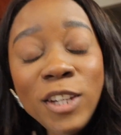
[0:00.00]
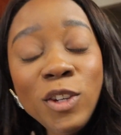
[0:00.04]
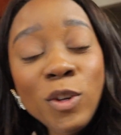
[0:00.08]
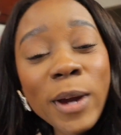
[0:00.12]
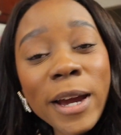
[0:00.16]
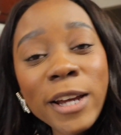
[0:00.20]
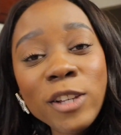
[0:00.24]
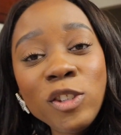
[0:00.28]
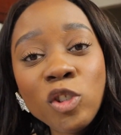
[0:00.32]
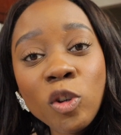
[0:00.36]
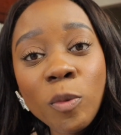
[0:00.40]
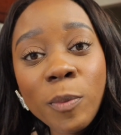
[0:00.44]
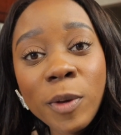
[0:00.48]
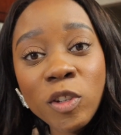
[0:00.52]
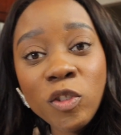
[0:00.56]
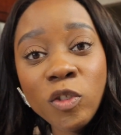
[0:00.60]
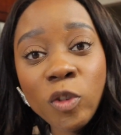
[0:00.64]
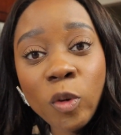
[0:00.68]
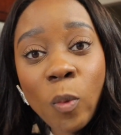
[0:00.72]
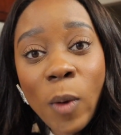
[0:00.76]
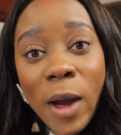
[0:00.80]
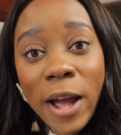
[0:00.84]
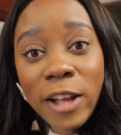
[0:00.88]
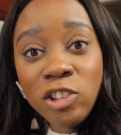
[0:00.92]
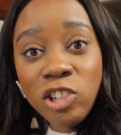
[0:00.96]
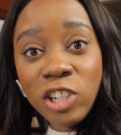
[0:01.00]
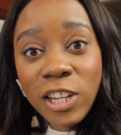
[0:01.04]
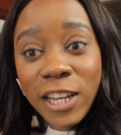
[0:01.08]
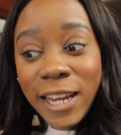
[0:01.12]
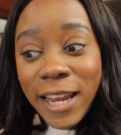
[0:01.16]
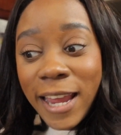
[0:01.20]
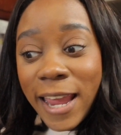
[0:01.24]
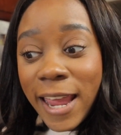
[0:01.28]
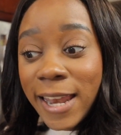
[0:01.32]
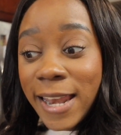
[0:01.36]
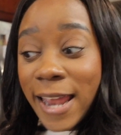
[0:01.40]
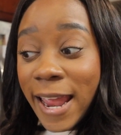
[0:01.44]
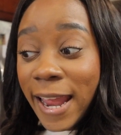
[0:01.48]
you guys so much for
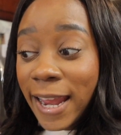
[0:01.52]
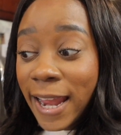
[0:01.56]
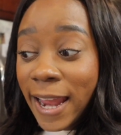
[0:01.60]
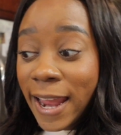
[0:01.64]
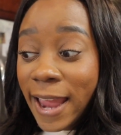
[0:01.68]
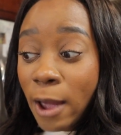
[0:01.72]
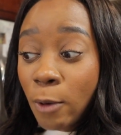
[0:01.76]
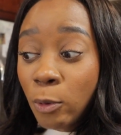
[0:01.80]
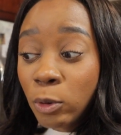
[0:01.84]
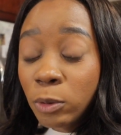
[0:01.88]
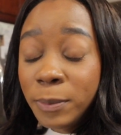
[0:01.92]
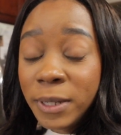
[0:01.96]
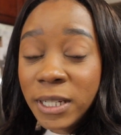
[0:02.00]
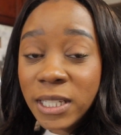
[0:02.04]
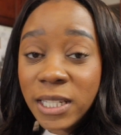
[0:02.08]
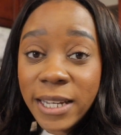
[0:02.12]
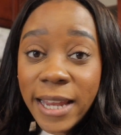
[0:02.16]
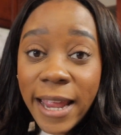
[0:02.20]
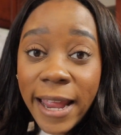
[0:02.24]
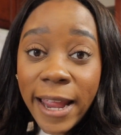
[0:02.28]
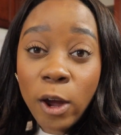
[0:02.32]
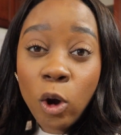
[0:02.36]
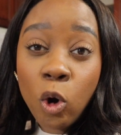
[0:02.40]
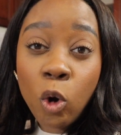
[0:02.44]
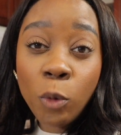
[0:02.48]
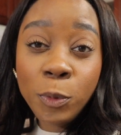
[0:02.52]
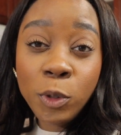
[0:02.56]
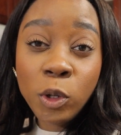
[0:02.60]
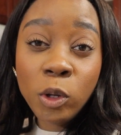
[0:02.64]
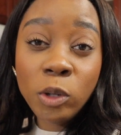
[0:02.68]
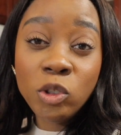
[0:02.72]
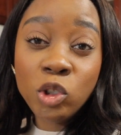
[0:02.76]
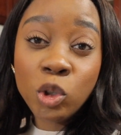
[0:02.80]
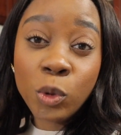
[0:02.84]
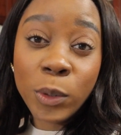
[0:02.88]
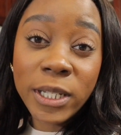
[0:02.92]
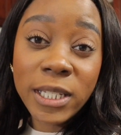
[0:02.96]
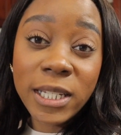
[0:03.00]
watching and hanging out with me today. I hope you
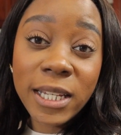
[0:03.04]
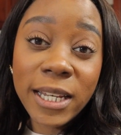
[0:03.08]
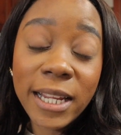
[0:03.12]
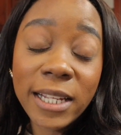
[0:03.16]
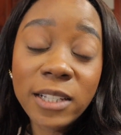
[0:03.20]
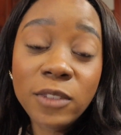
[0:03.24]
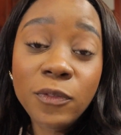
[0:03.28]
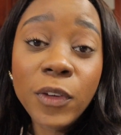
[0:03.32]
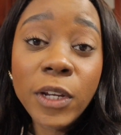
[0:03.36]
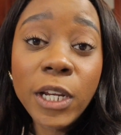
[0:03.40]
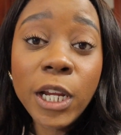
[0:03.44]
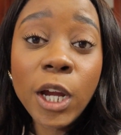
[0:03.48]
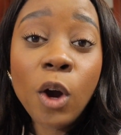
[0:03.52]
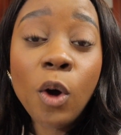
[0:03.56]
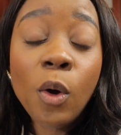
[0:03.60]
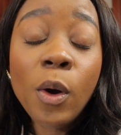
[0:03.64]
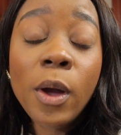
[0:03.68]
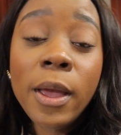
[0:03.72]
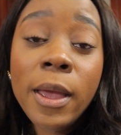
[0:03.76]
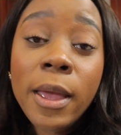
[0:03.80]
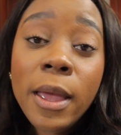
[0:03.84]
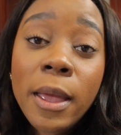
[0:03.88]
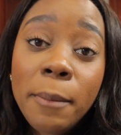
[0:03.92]
enjoyed today's video.